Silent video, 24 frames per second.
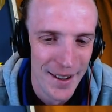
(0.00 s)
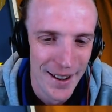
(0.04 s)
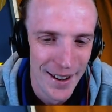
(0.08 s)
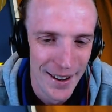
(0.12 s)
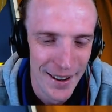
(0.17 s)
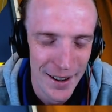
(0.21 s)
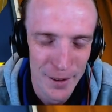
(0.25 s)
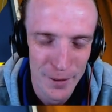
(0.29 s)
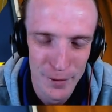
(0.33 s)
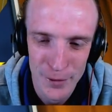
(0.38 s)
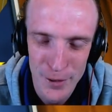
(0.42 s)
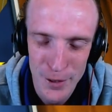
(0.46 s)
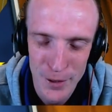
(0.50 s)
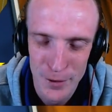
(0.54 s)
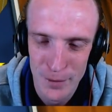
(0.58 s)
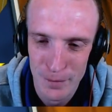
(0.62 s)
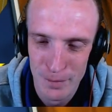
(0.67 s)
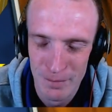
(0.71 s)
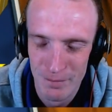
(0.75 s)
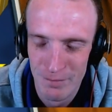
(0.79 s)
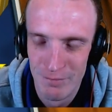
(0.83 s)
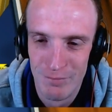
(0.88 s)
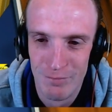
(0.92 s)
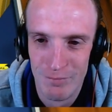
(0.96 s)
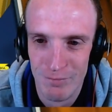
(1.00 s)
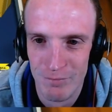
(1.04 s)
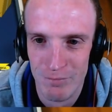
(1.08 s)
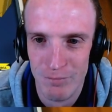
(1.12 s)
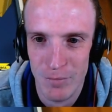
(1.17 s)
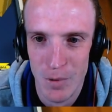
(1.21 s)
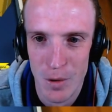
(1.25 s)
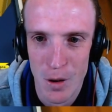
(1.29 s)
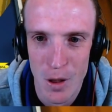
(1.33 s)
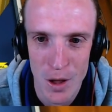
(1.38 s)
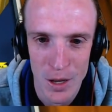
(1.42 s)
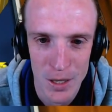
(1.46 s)
And I've just
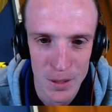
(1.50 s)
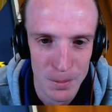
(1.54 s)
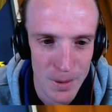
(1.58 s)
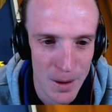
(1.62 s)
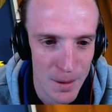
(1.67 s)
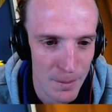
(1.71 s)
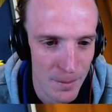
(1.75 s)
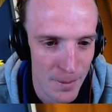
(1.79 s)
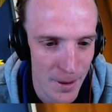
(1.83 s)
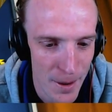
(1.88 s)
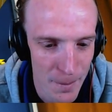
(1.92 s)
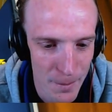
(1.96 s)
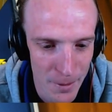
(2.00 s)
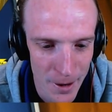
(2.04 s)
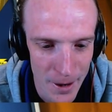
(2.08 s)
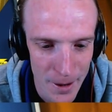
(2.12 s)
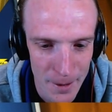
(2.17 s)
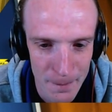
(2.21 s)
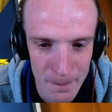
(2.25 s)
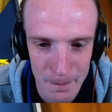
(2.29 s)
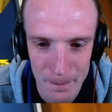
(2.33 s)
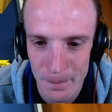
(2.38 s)
lost my memory.